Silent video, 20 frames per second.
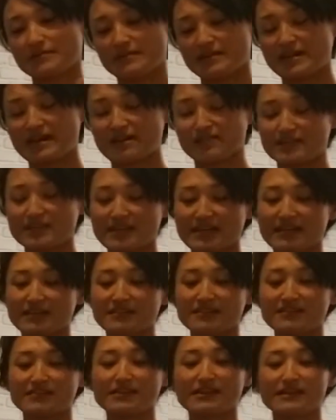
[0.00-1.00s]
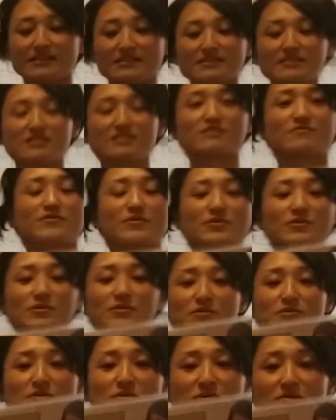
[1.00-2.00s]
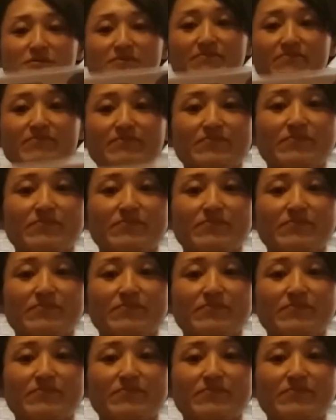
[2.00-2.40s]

Now take a look at these photos.